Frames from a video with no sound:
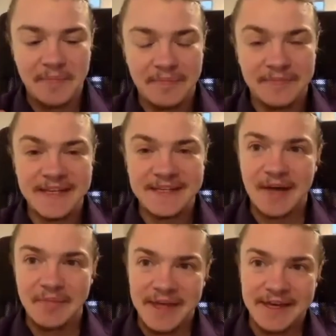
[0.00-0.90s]

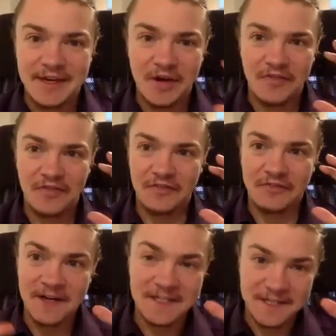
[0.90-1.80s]
data bank of
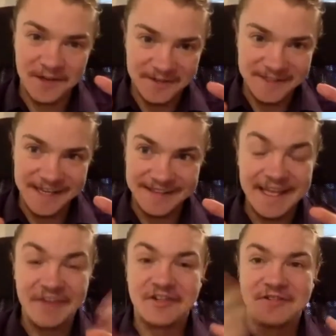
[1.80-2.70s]
French content that
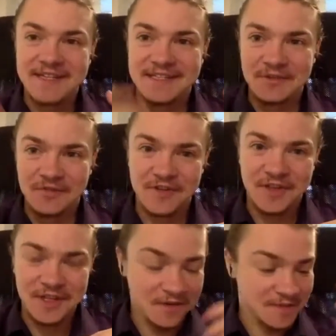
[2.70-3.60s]
I've created over
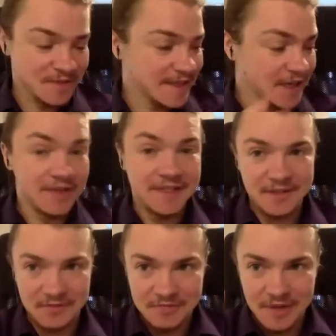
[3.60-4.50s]
the years, because I created
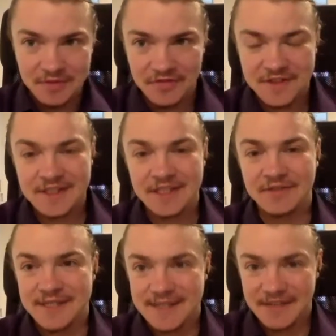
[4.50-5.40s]
the Roadmap to Fluency in
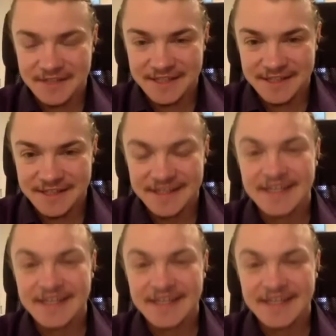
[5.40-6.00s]
2017.